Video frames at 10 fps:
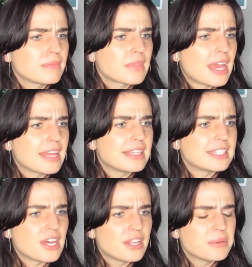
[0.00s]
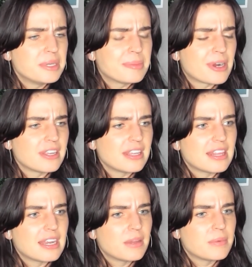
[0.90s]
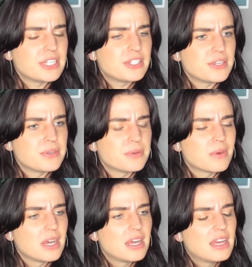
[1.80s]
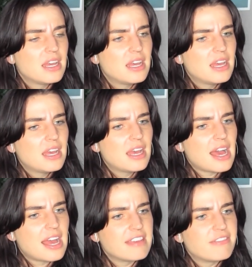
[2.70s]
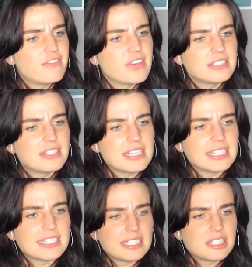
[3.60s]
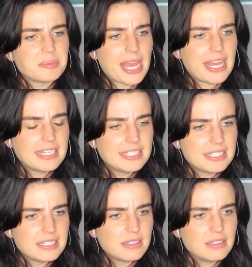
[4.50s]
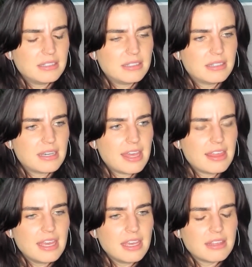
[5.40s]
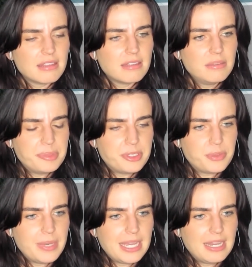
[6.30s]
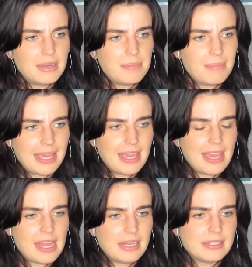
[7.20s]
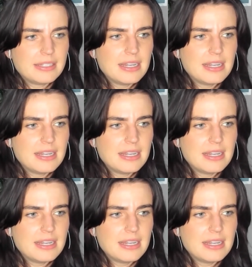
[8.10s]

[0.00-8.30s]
at this Halloween party that I went to, I felt this space, I think, between me and